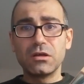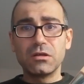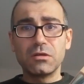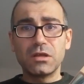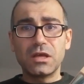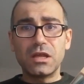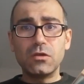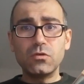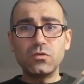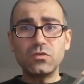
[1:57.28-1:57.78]

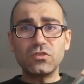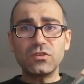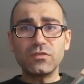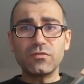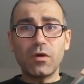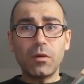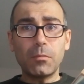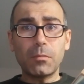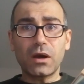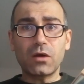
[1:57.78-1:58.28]
elusive
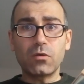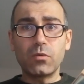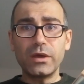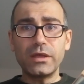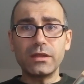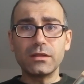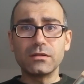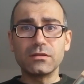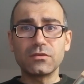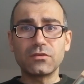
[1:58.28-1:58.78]
humpback
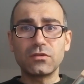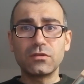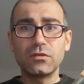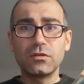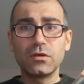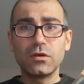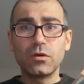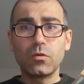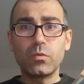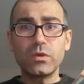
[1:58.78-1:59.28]
whales,
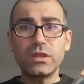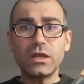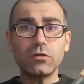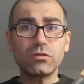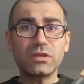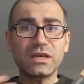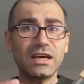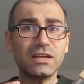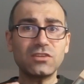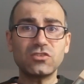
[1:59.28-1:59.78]
without
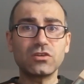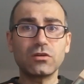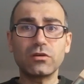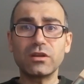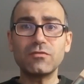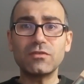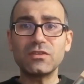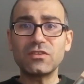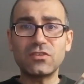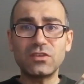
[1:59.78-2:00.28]
catching or
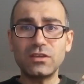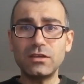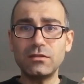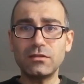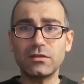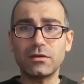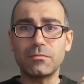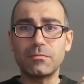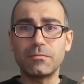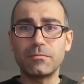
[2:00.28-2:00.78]
even seeing
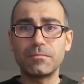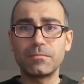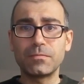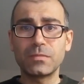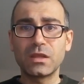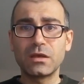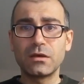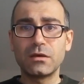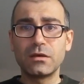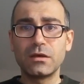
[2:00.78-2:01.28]
them.
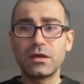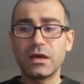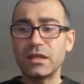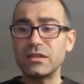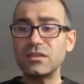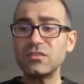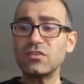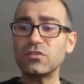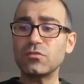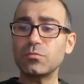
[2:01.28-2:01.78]
And
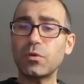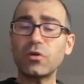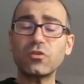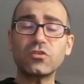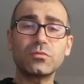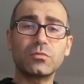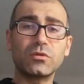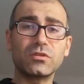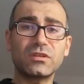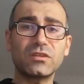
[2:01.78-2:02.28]
this is
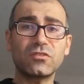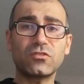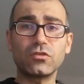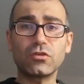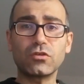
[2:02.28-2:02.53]
possible thanks to